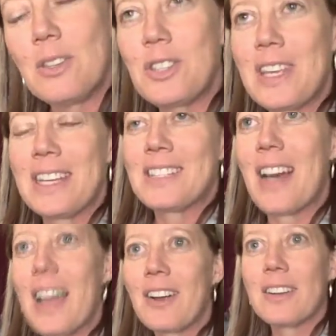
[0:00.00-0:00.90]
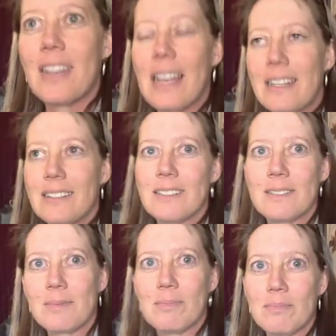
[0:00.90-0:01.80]
used to get tired and
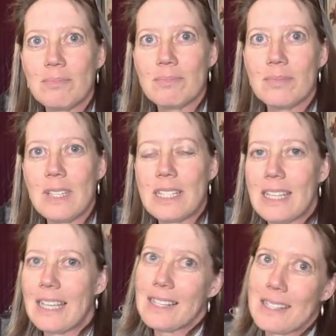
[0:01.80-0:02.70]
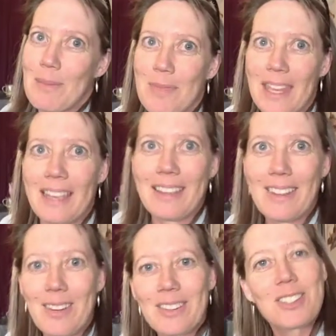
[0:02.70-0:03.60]
need to eat something.
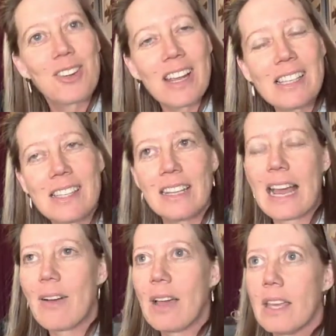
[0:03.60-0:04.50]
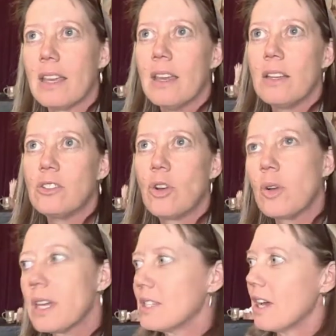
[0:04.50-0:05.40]
It's crazy. Now I
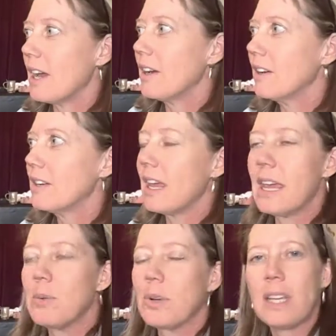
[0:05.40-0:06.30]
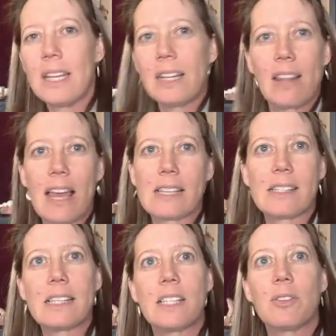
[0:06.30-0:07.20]
don't get tired and we're eating less.
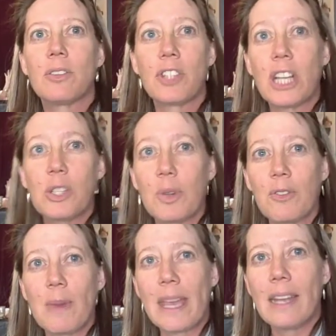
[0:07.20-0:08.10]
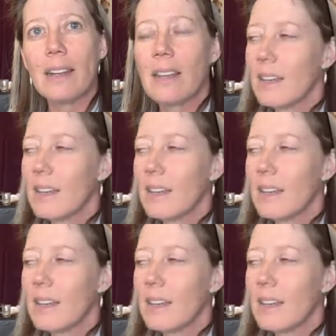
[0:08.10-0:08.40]
That's the other change we've made.